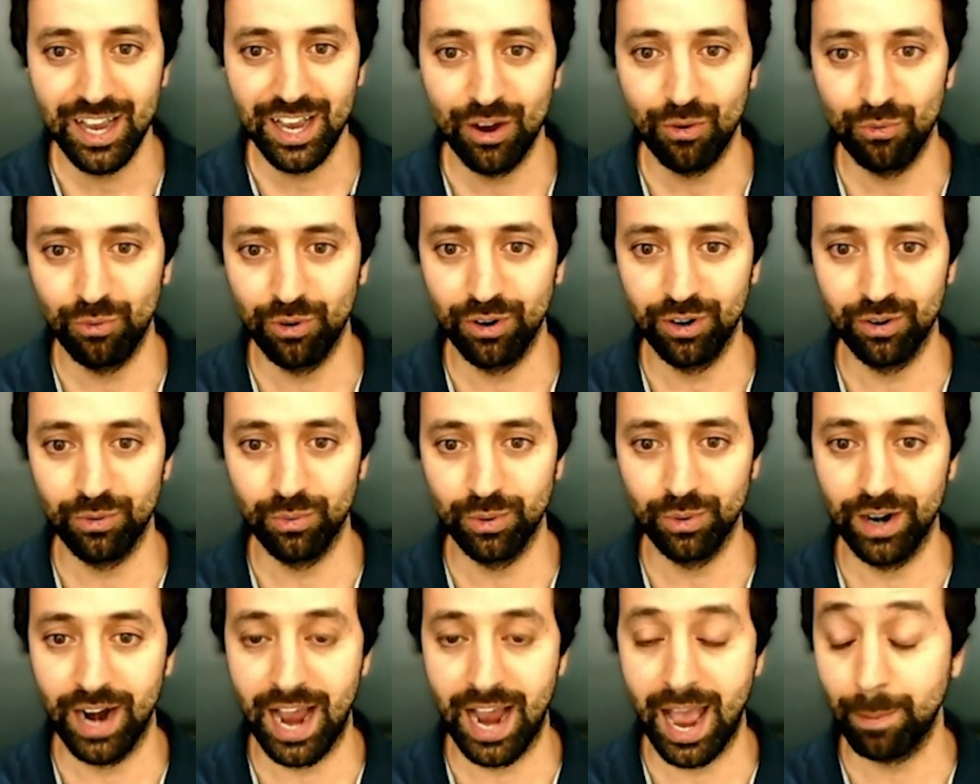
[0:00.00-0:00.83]

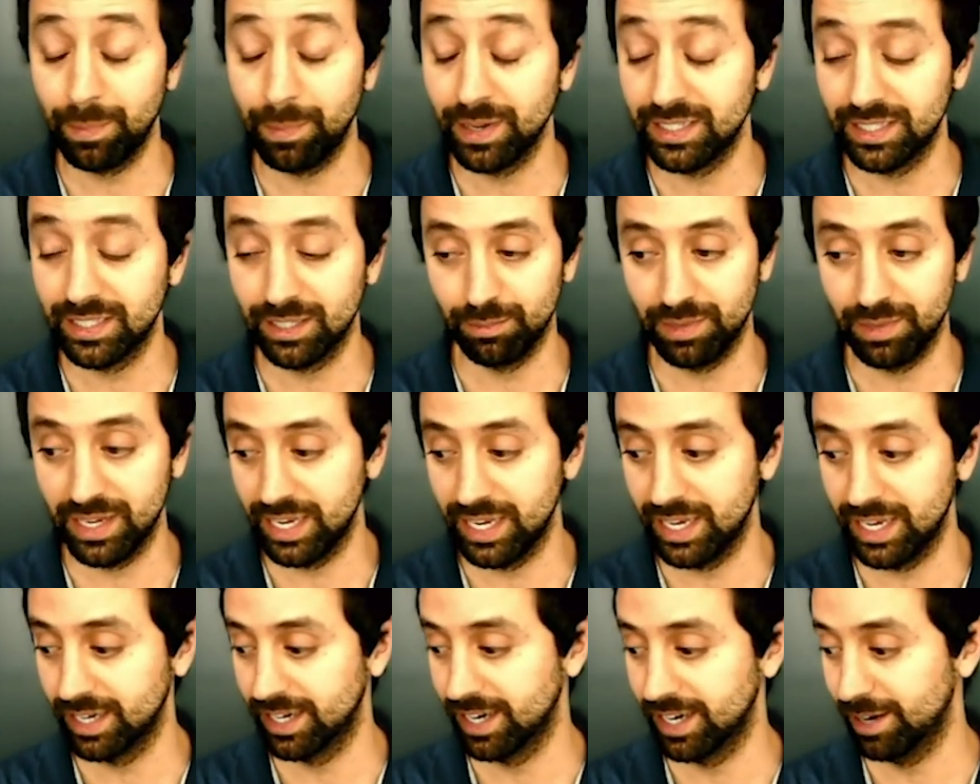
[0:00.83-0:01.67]
We're happy to
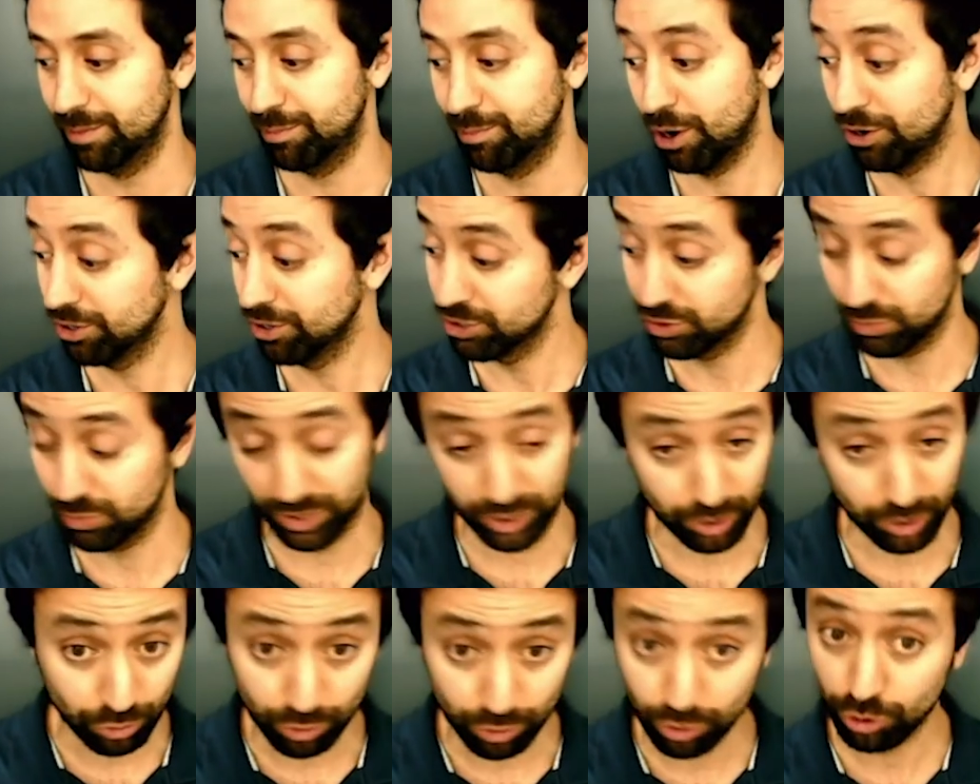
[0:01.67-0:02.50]
be partners with
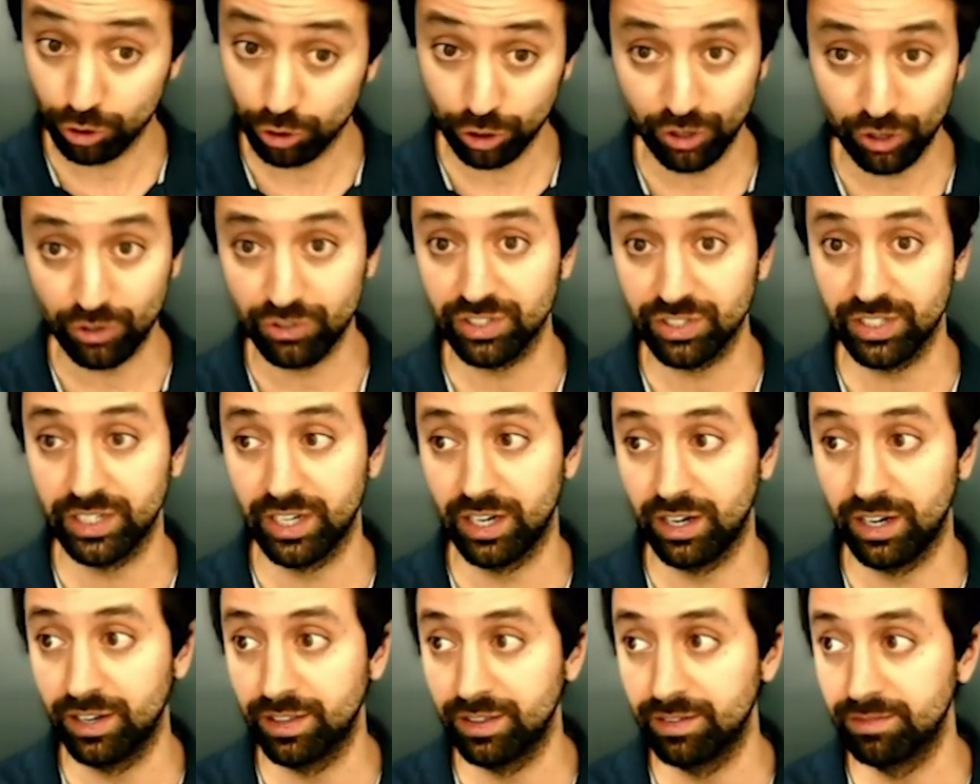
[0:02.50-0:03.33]
Google closely
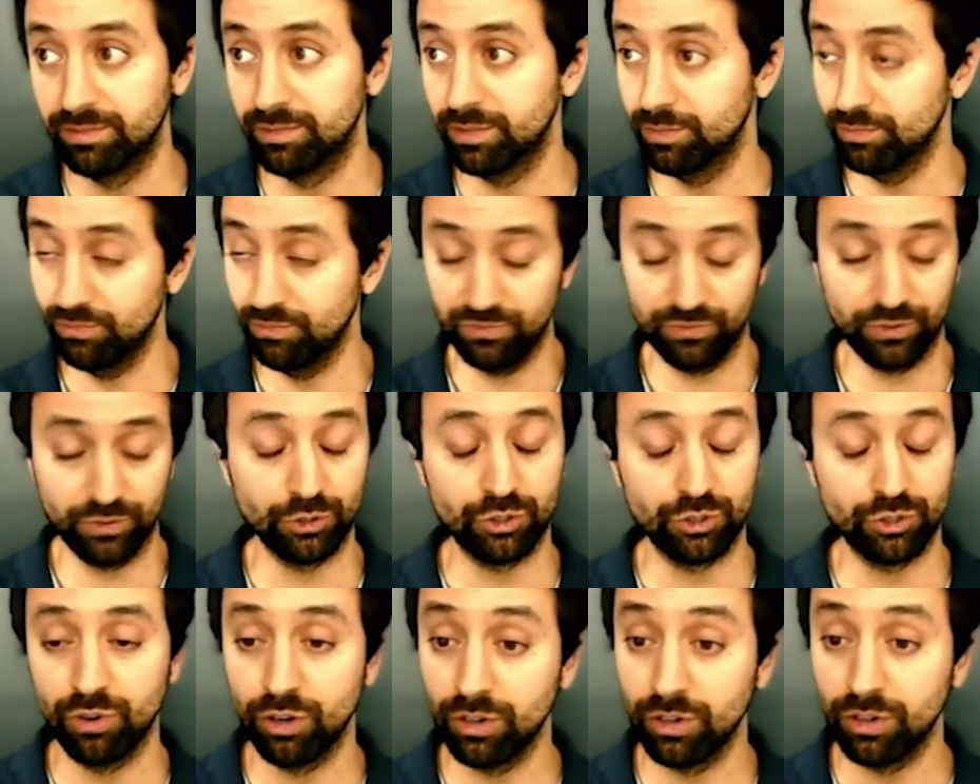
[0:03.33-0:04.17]
on
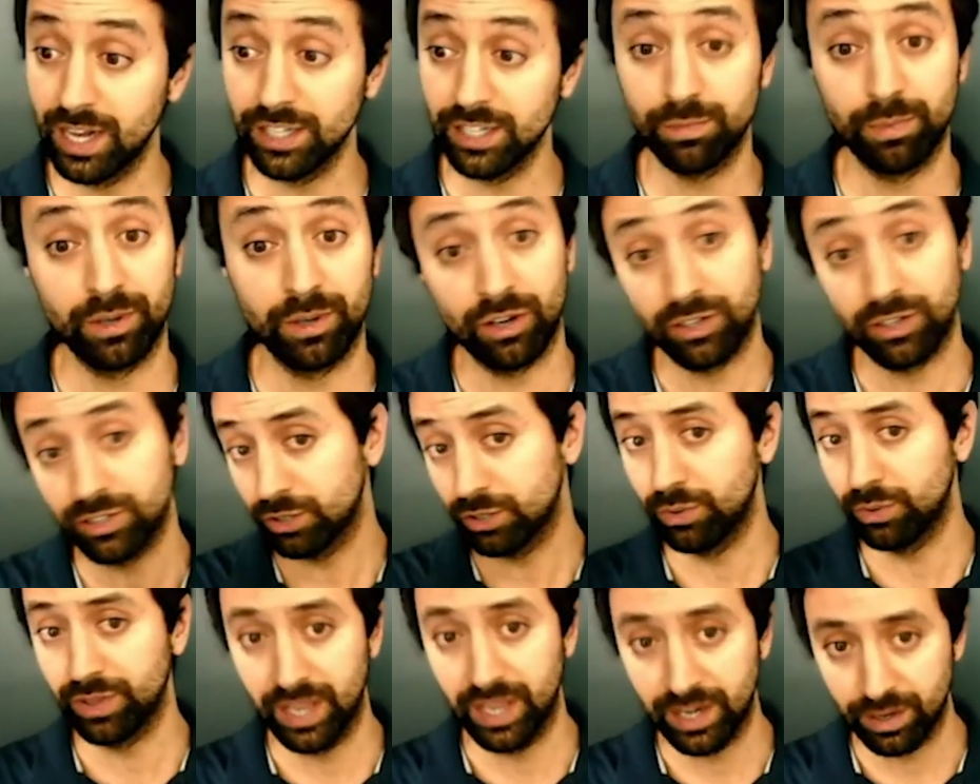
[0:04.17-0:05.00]
future rollouts, but also
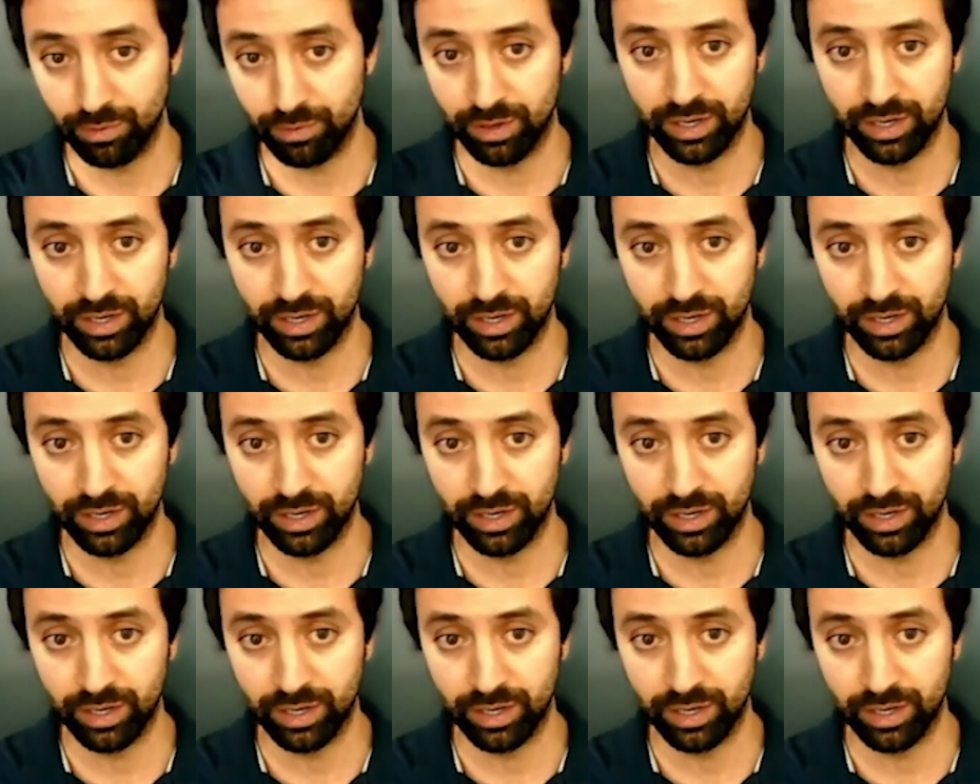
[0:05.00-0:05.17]
with any